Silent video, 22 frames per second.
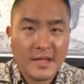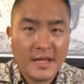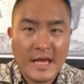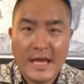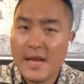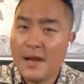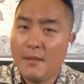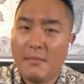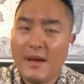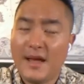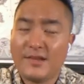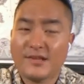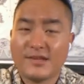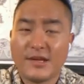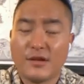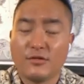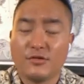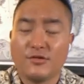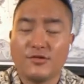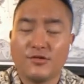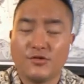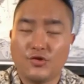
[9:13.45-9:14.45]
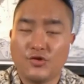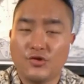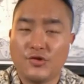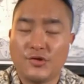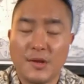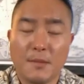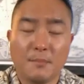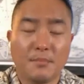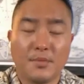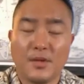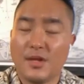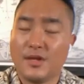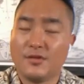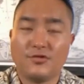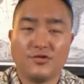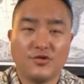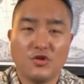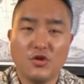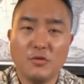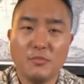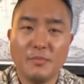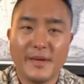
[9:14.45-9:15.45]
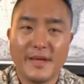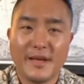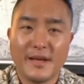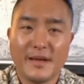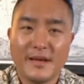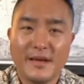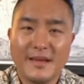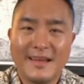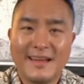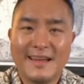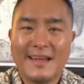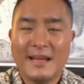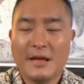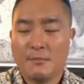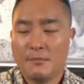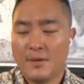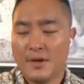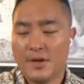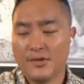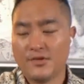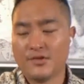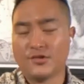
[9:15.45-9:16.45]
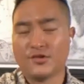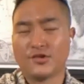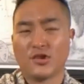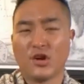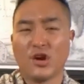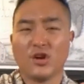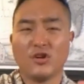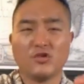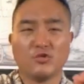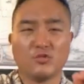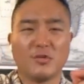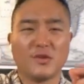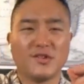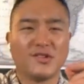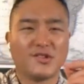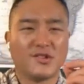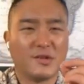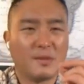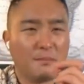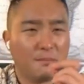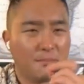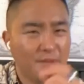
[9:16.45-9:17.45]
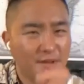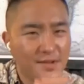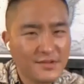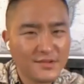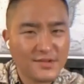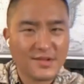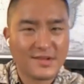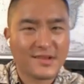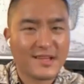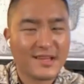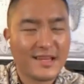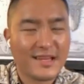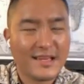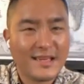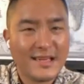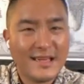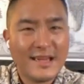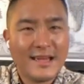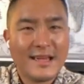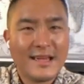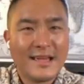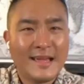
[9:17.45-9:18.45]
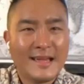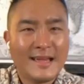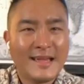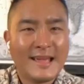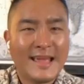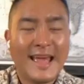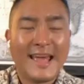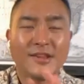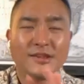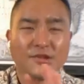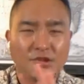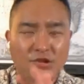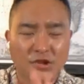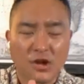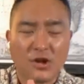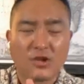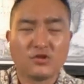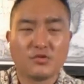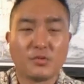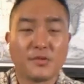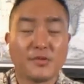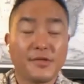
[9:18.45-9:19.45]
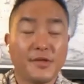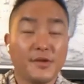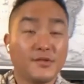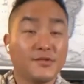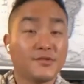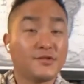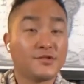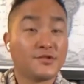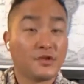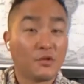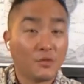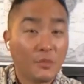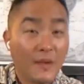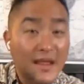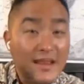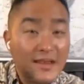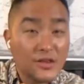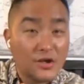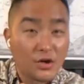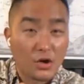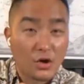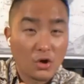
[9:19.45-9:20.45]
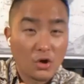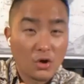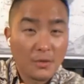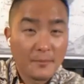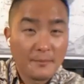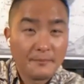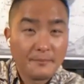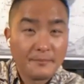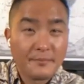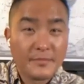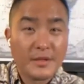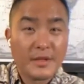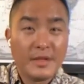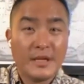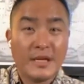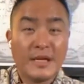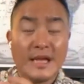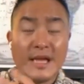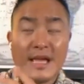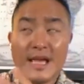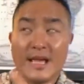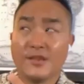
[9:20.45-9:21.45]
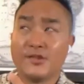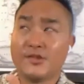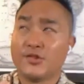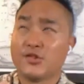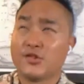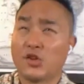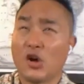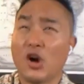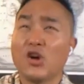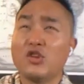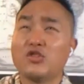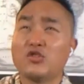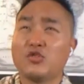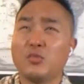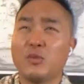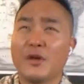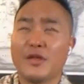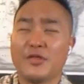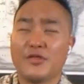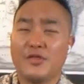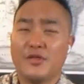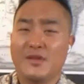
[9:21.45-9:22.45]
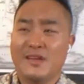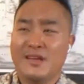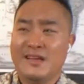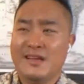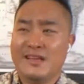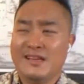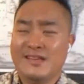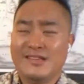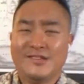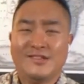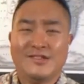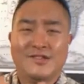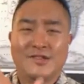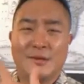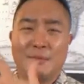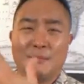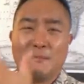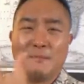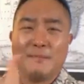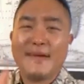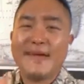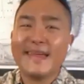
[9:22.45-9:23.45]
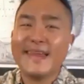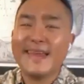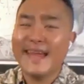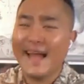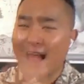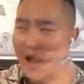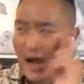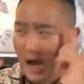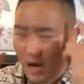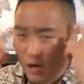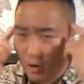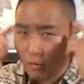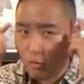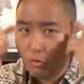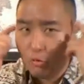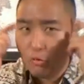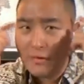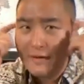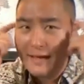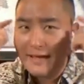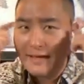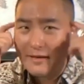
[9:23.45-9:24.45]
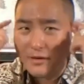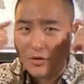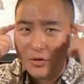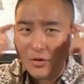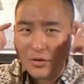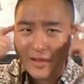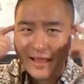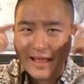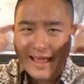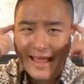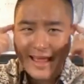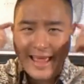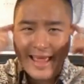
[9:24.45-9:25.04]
And it might sound simple and stupid. But it starts with simplicity. It starts with surrender. It starts with submitting our will